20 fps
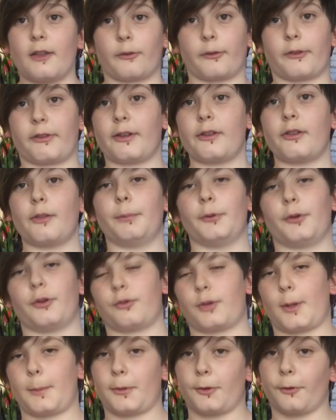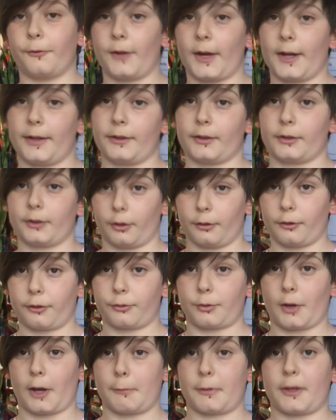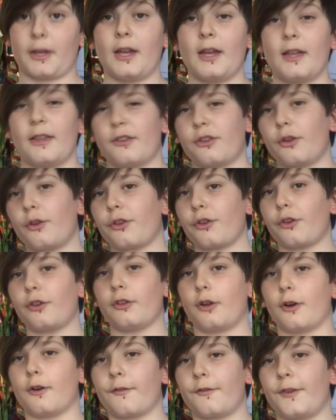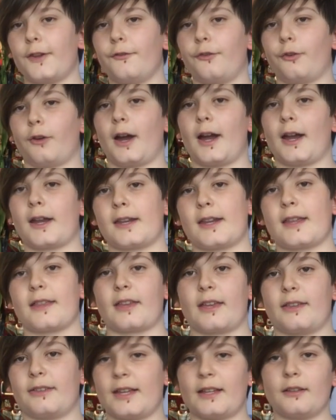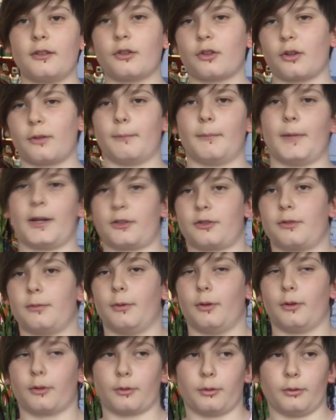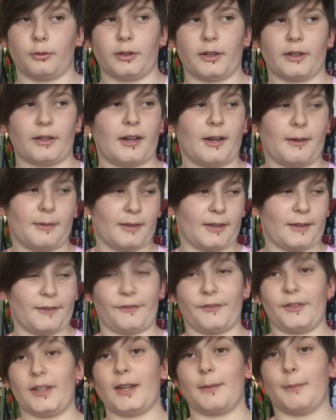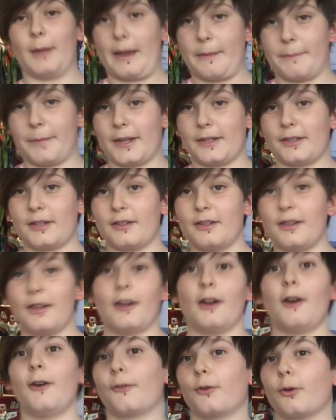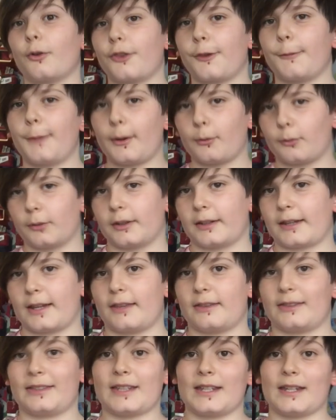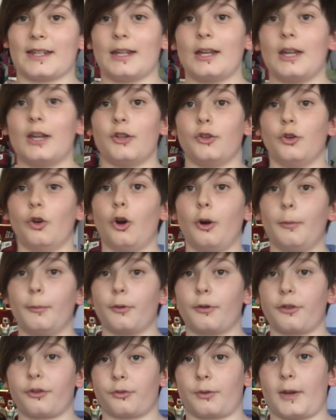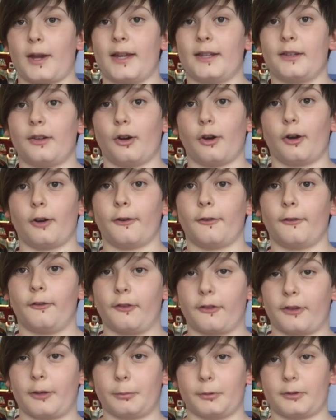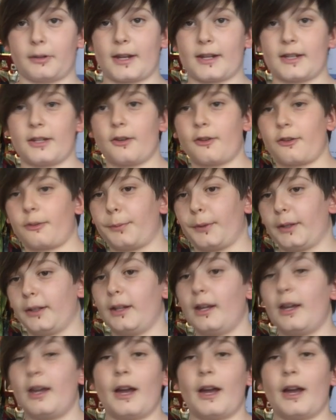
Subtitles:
So instead of the blue stripes, you'll find the gold stripes. There's also long fin varieties, and they look much more cooler, if in my opinion. Of course, you might want to get the normal strand of zebradaneos, but